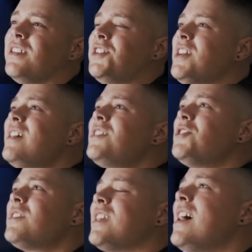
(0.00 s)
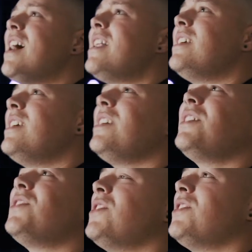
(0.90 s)
does your
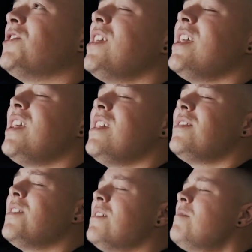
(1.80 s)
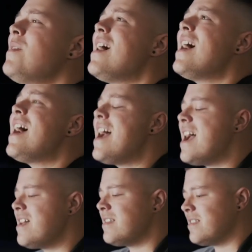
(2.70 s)
kindness extend the path,